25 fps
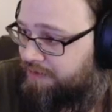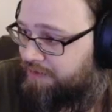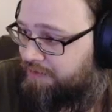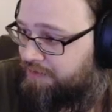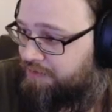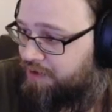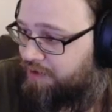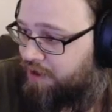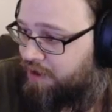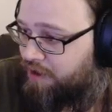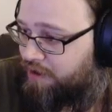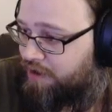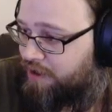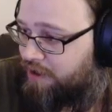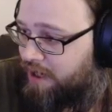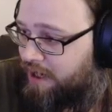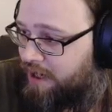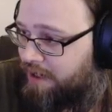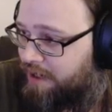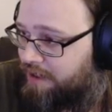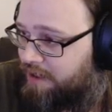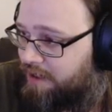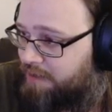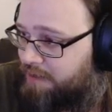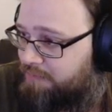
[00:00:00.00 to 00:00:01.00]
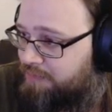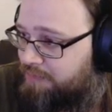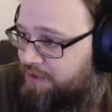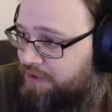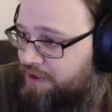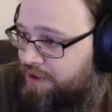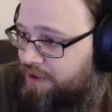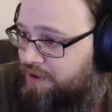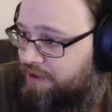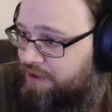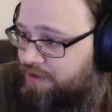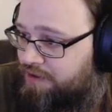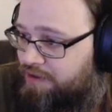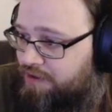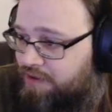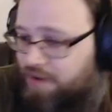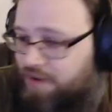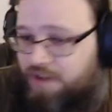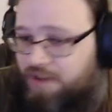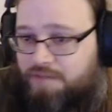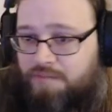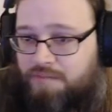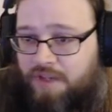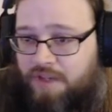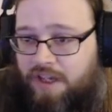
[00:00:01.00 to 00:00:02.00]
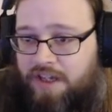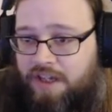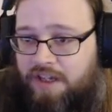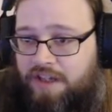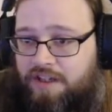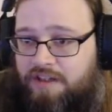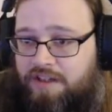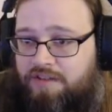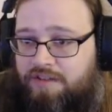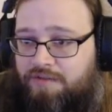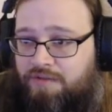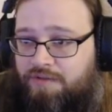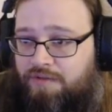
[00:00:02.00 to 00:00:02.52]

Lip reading: If you are caught up, you could make